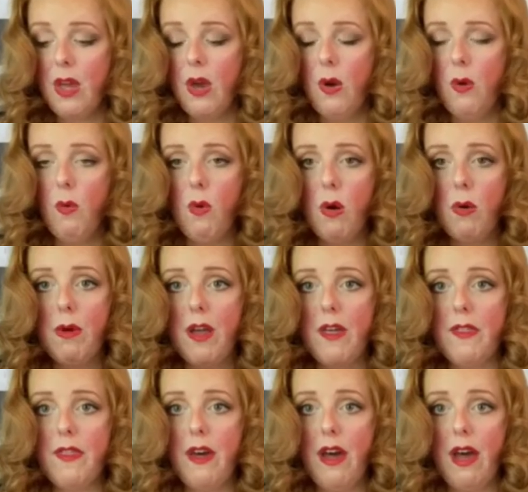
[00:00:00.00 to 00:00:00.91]
or with
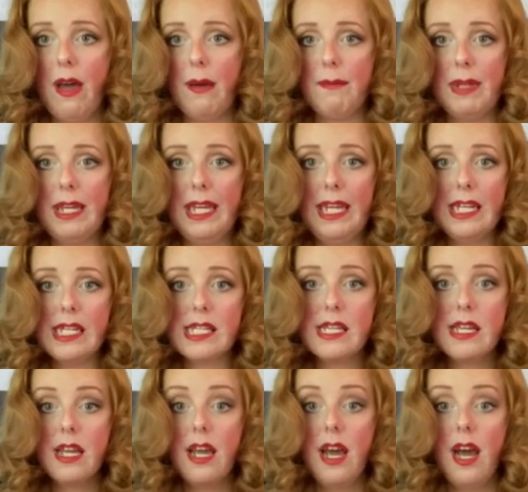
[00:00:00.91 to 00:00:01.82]
um, heat,
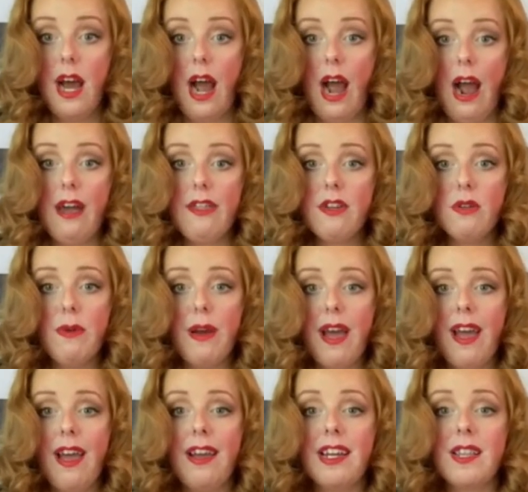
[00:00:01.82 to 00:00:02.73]
either
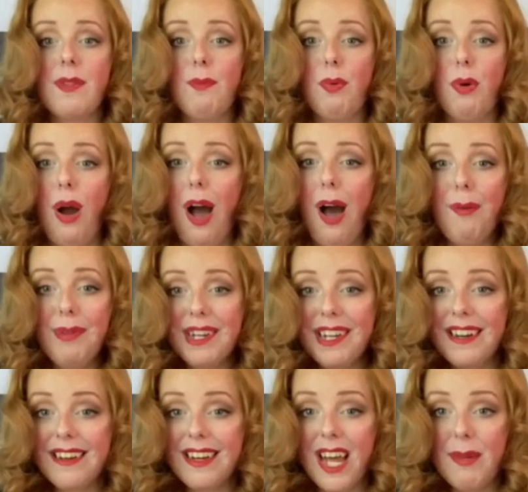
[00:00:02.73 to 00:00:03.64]
way, it's probably
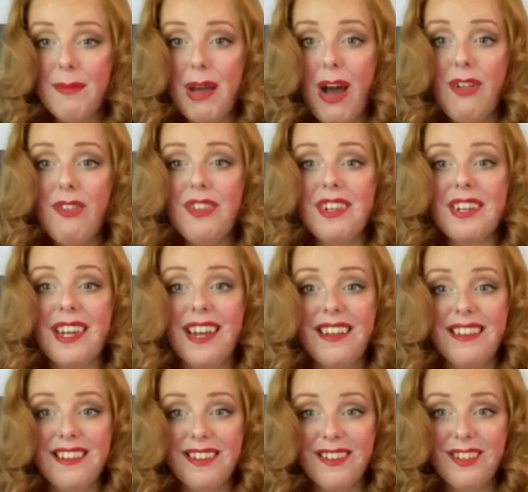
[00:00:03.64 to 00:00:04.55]
gonna come out looking
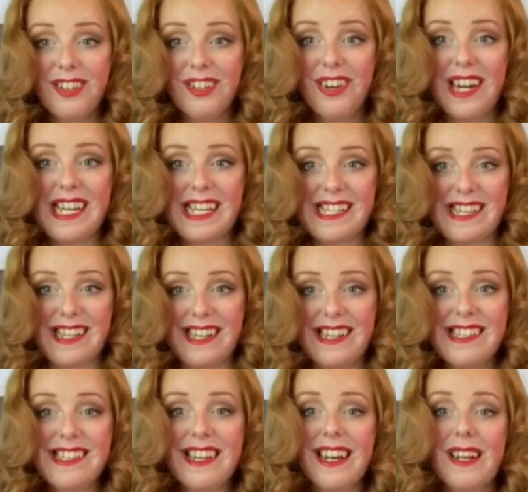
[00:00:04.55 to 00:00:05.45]
a little crazy.
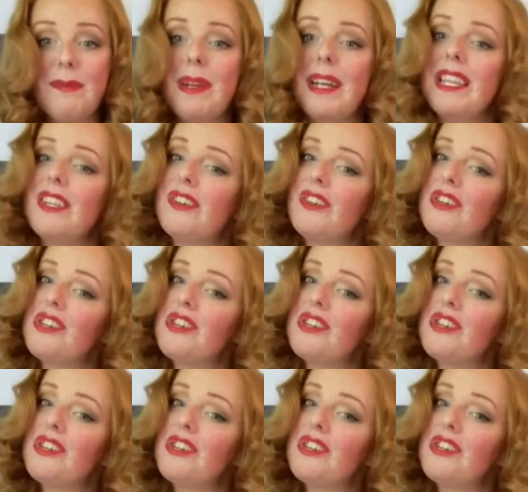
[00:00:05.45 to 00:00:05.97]
It's gonna be a little